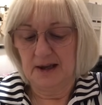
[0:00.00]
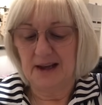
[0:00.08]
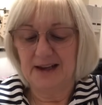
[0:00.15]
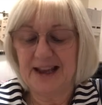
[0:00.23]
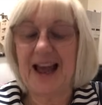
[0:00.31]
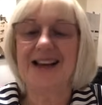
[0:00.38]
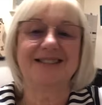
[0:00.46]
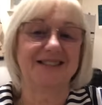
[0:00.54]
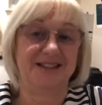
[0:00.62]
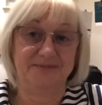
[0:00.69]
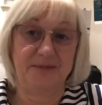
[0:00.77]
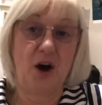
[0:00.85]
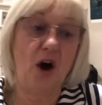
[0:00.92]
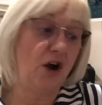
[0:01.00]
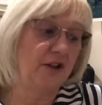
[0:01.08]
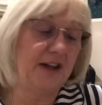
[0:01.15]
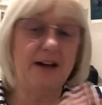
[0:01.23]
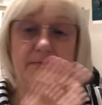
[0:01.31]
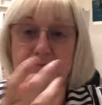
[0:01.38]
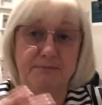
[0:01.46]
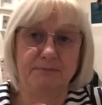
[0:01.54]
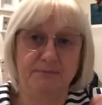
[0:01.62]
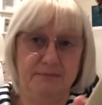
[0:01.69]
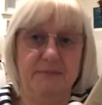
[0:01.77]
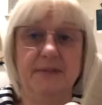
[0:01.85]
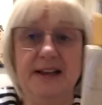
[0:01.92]
Yes, all that
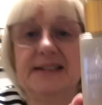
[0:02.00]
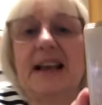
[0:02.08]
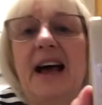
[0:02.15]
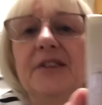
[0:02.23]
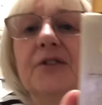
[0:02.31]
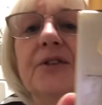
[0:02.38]
is a hand